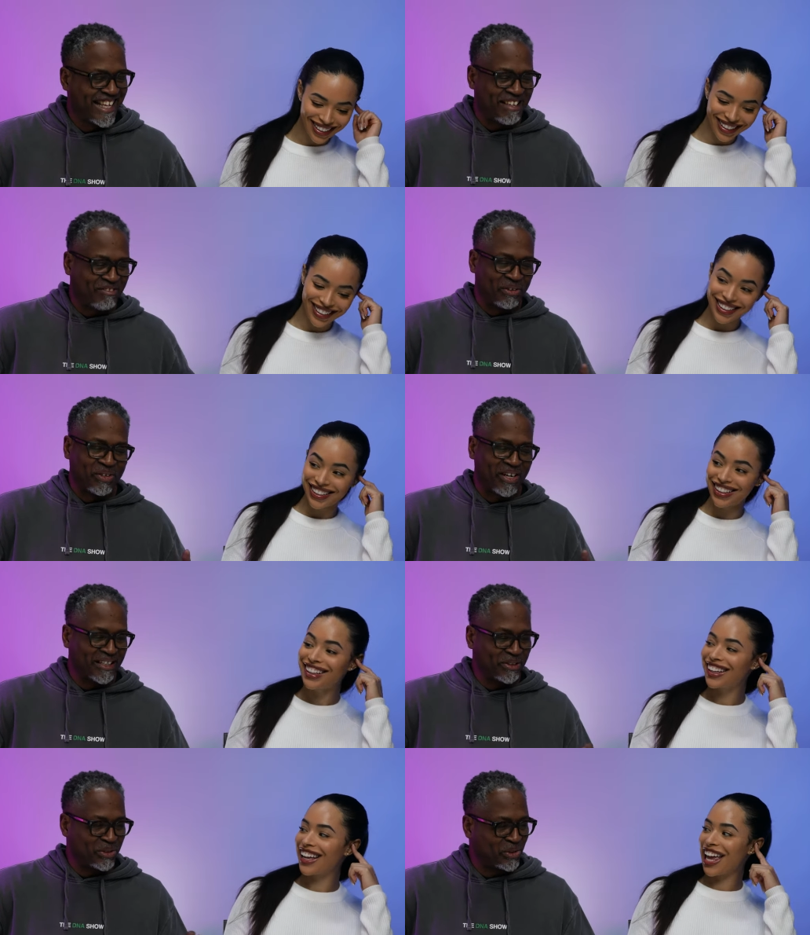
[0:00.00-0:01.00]
Speaker 1: they keep doing
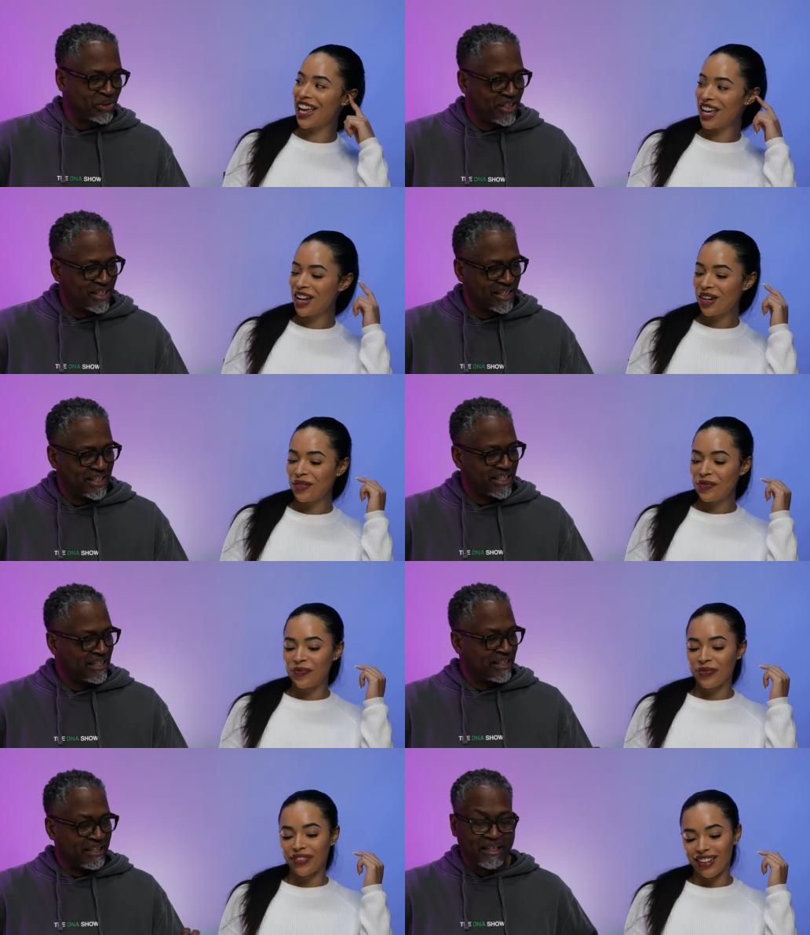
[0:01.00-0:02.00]
all these shoes.
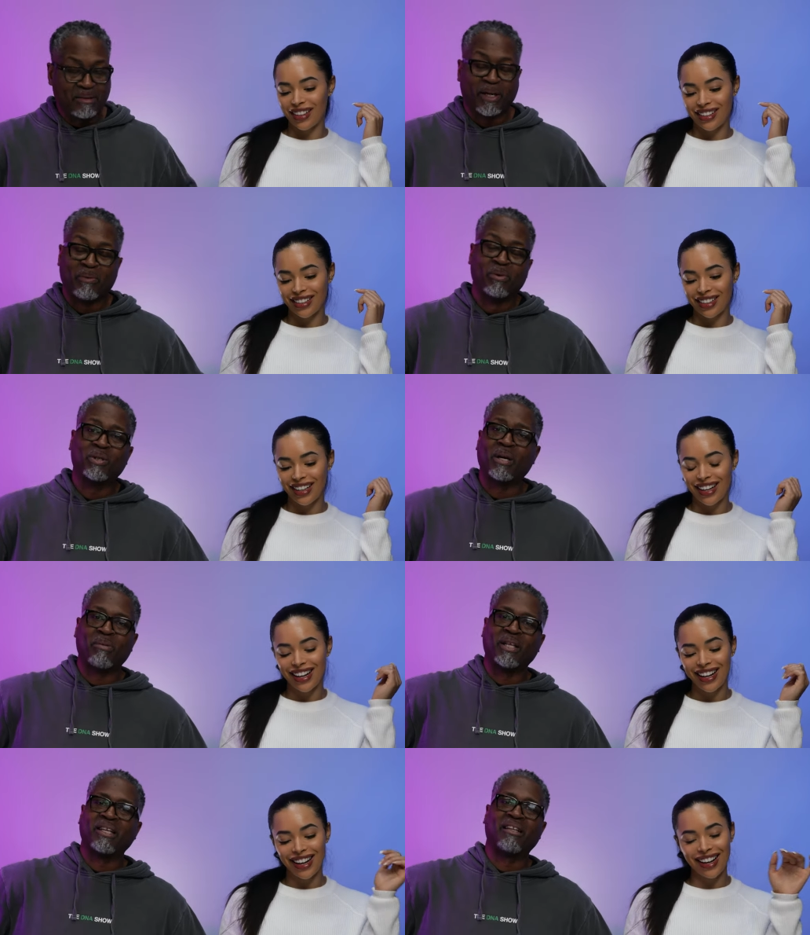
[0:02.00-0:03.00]
Anyway, we'll
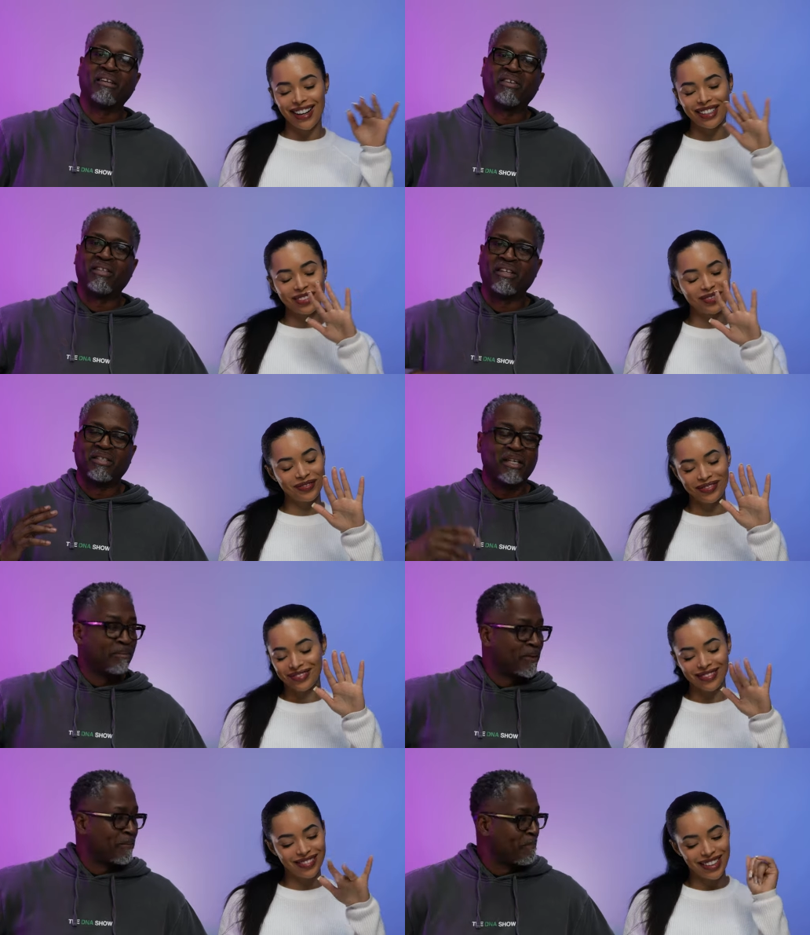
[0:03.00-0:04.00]
talk about that later in another
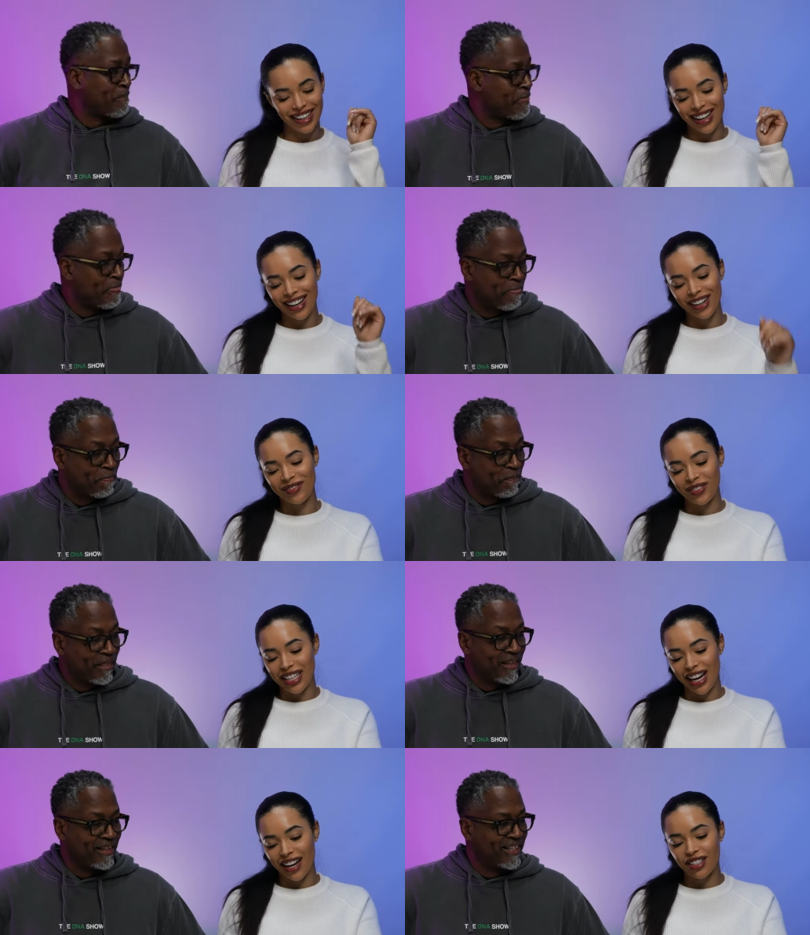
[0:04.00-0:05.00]
segment.
Speaker 2: Um,
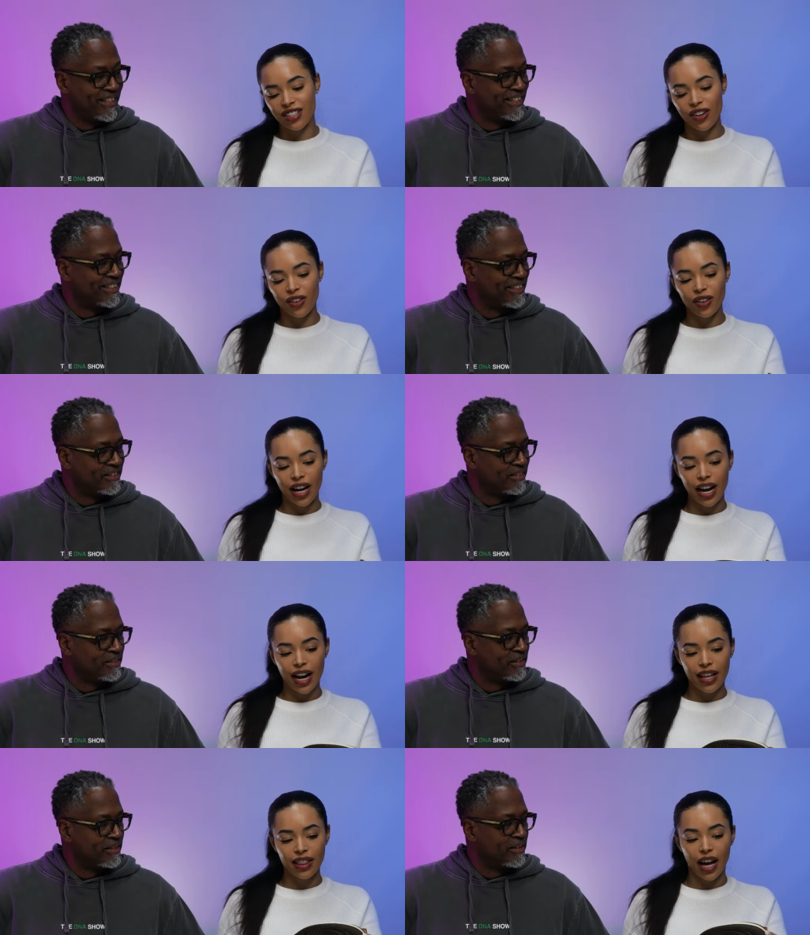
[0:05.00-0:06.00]
yeah, so
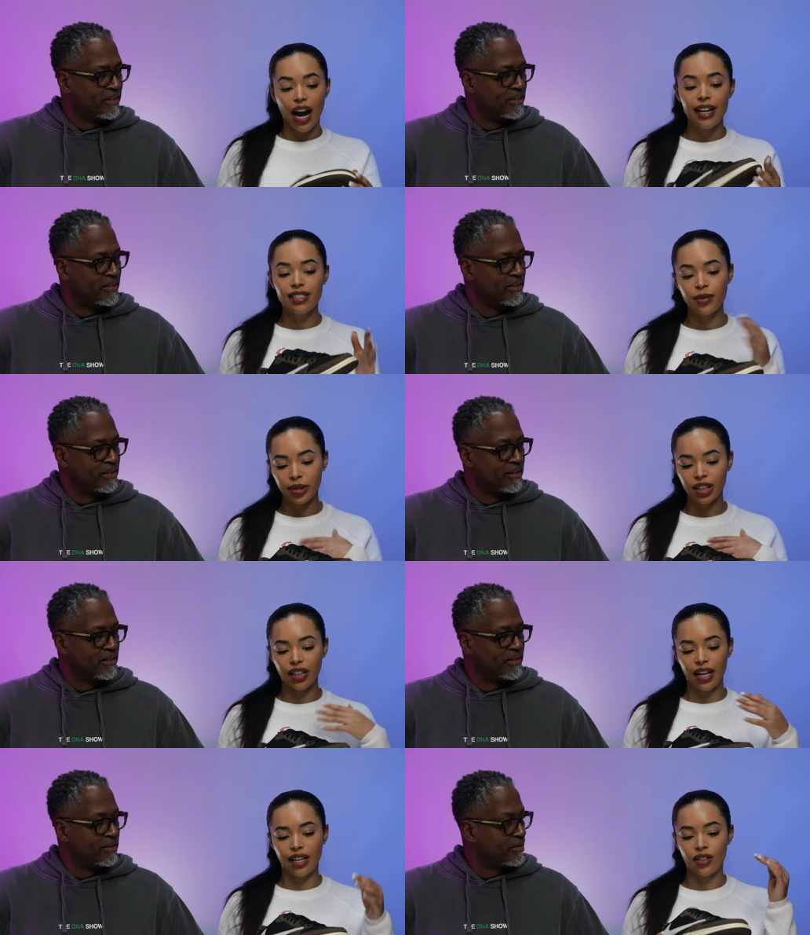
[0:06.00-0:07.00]
I, I
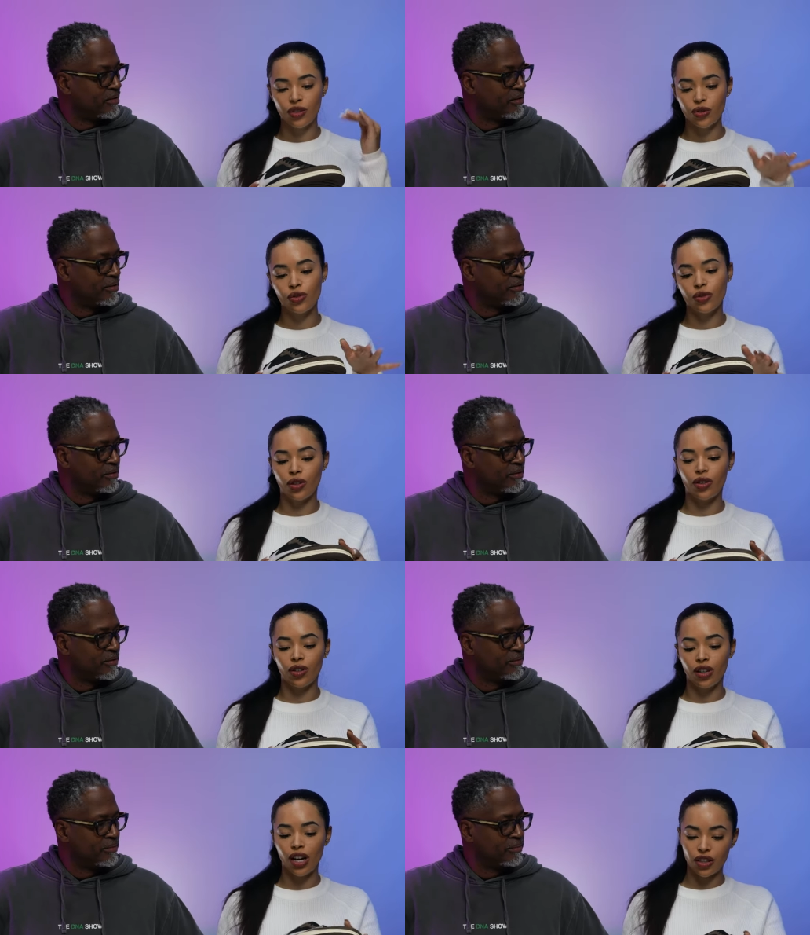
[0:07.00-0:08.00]
typically like
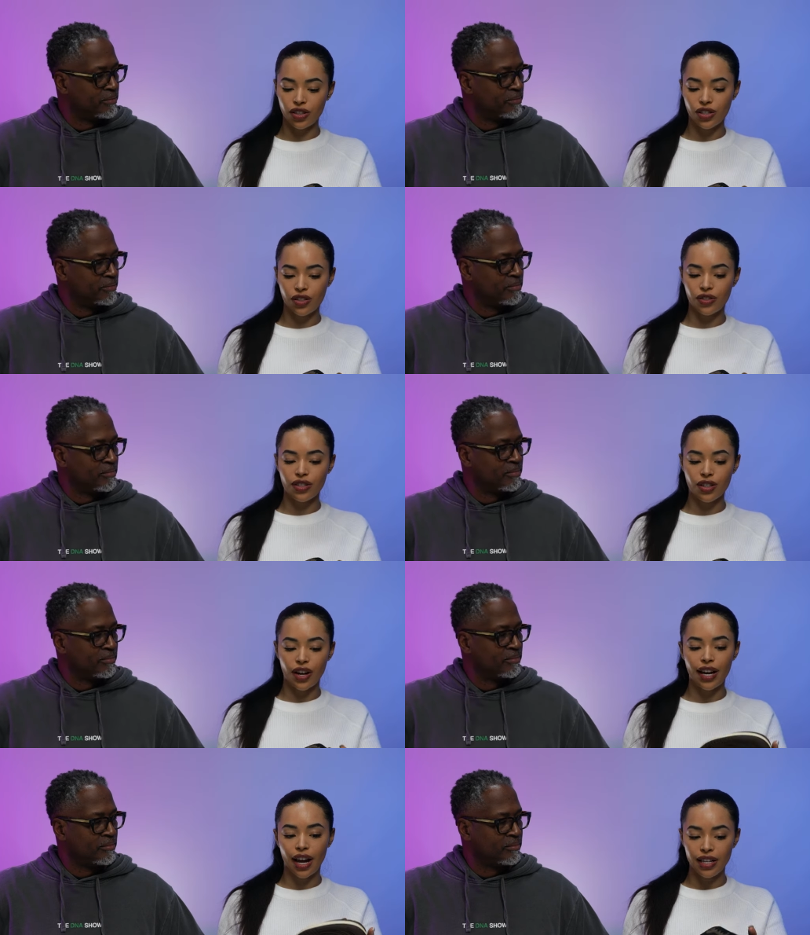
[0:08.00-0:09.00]
neutral color shoes,
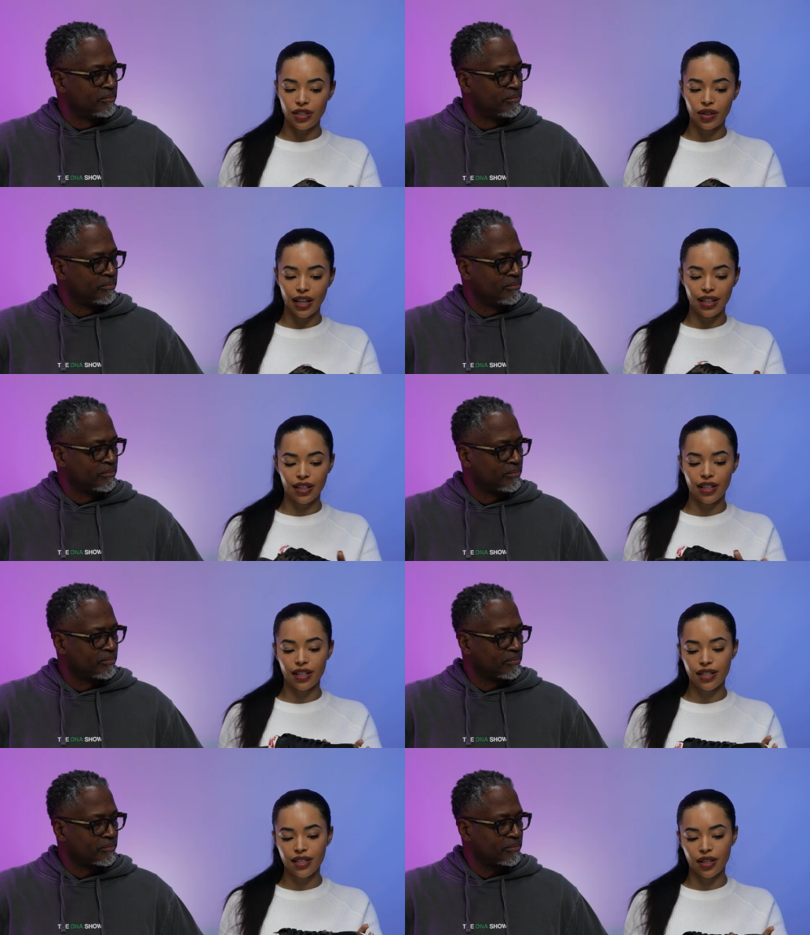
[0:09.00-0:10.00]
so I, I do like
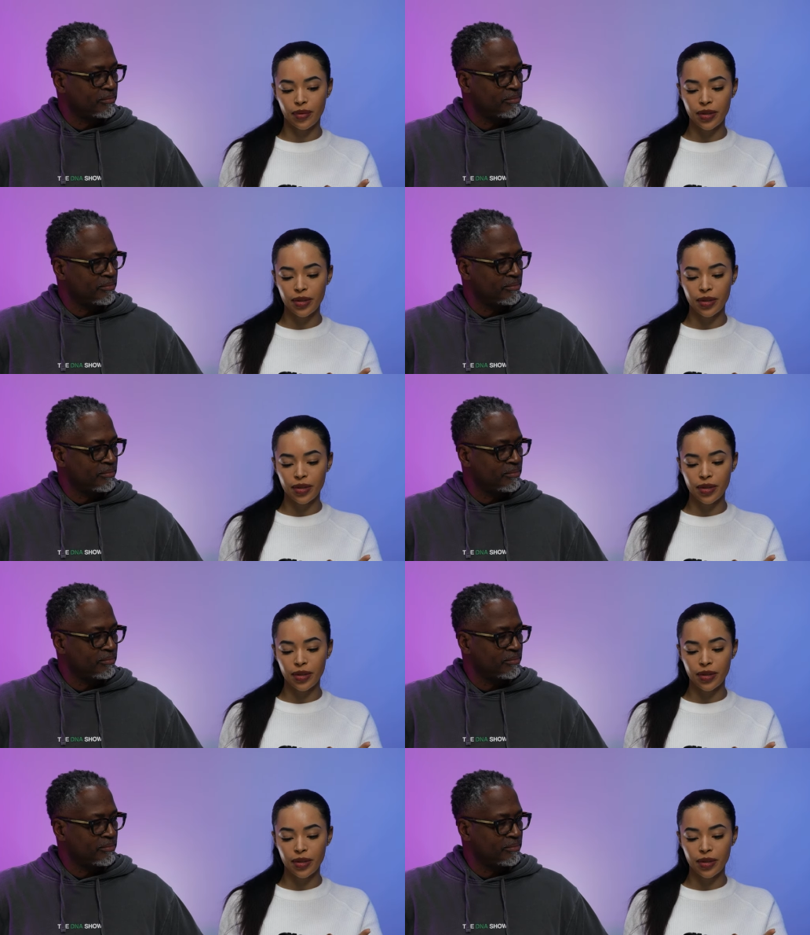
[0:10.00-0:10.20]
this. The